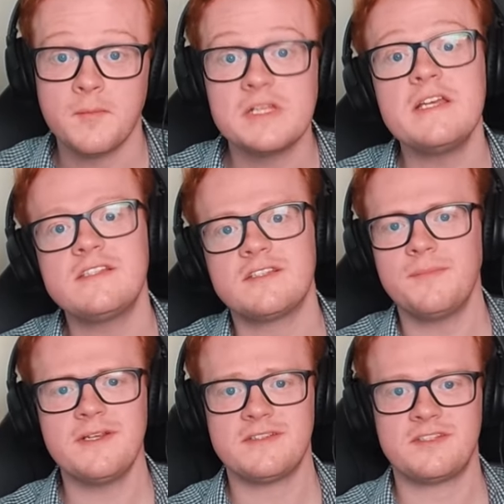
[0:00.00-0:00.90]
Please
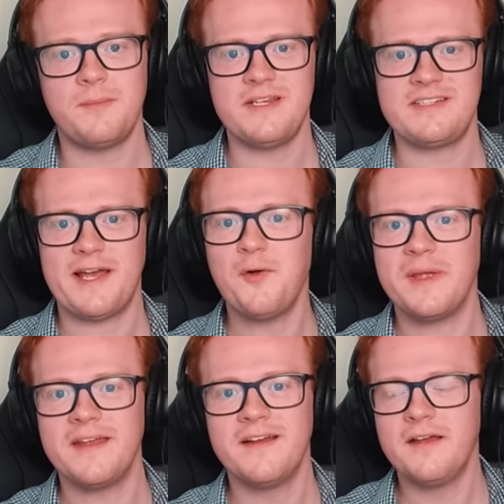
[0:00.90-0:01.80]
somebody tell
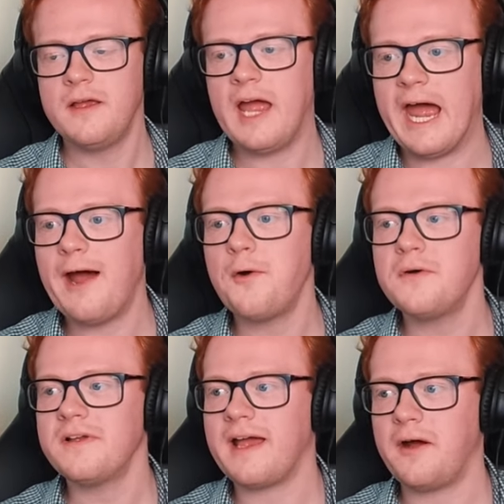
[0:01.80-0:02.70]
me
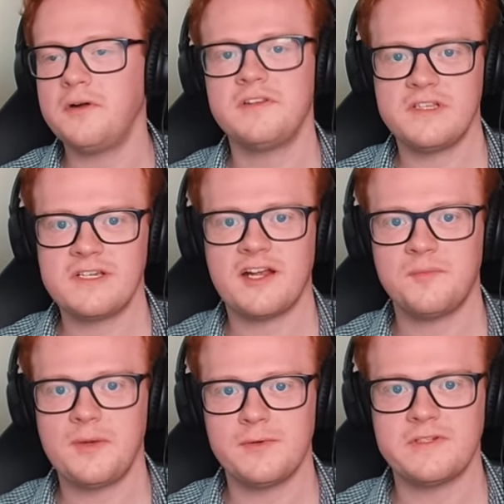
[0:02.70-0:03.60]
how can these kind
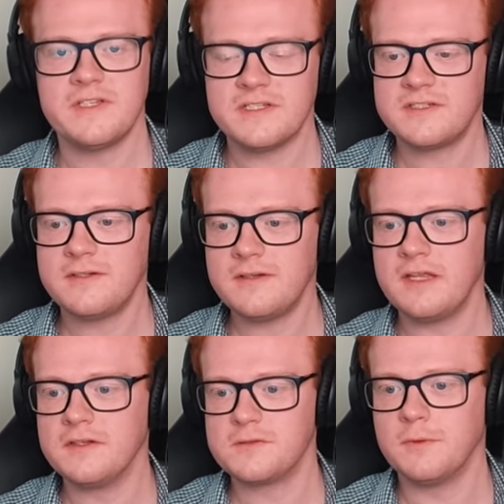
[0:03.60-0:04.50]
of people exist
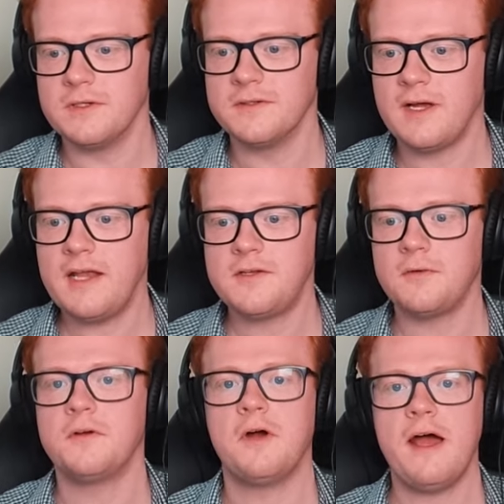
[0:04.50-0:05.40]
in this world? I
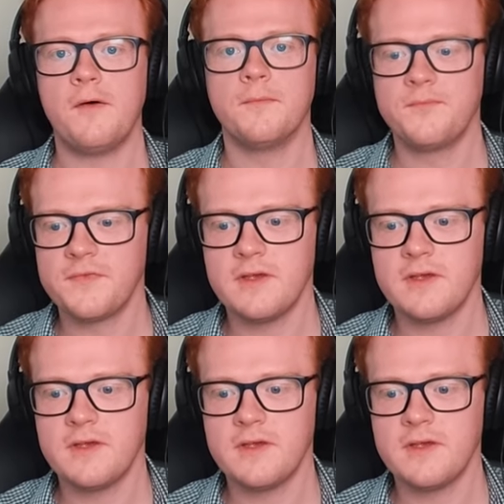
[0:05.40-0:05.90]
don't know how.